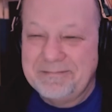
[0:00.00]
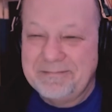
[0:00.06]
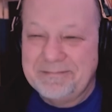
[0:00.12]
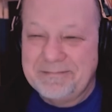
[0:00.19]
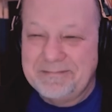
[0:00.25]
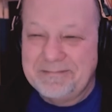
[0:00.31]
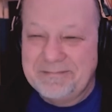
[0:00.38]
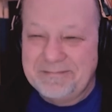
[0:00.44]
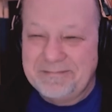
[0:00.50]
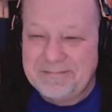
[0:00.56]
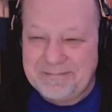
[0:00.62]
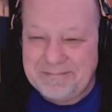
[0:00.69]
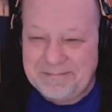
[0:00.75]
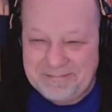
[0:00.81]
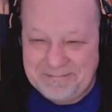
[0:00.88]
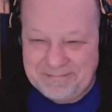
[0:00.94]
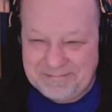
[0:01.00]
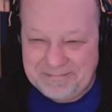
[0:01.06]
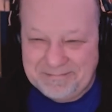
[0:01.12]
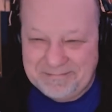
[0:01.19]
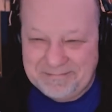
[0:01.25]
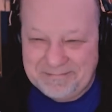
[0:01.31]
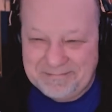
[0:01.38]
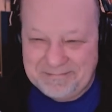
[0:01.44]

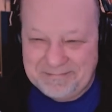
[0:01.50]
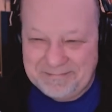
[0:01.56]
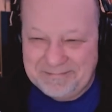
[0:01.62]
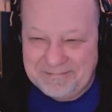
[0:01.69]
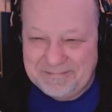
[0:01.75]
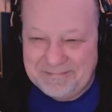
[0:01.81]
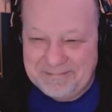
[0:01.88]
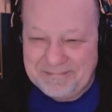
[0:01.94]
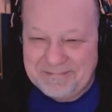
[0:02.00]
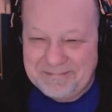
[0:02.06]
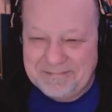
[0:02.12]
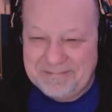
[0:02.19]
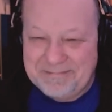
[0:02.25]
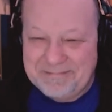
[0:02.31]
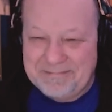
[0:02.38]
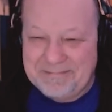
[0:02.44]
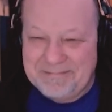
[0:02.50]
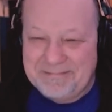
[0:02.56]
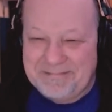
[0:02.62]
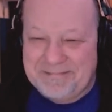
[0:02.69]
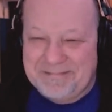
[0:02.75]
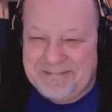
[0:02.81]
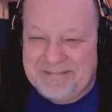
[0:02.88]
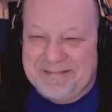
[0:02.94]

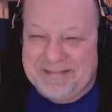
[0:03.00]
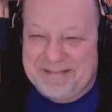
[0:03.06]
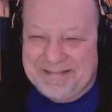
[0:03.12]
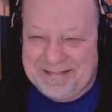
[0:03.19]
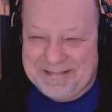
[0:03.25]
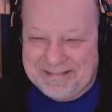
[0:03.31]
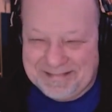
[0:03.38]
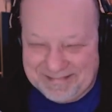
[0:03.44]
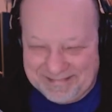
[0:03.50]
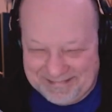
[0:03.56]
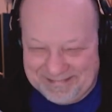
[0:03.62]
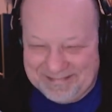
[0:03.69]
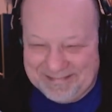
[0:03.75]
No words are spoken by the person on screen.